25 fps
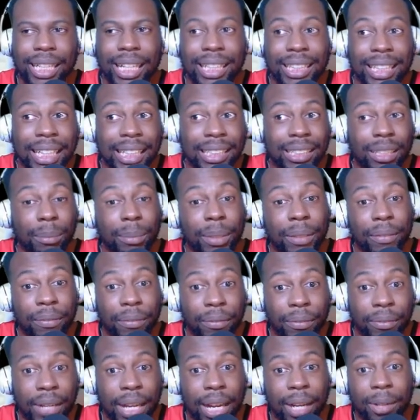I think it's going to be
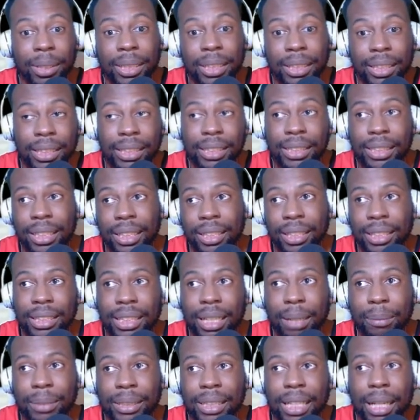very good series.
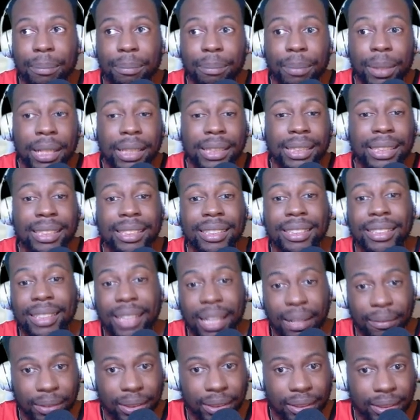I'm going to say Bucks in
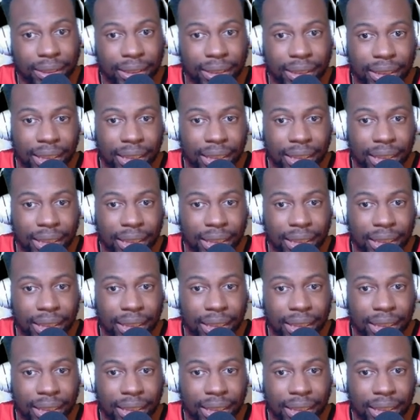seven.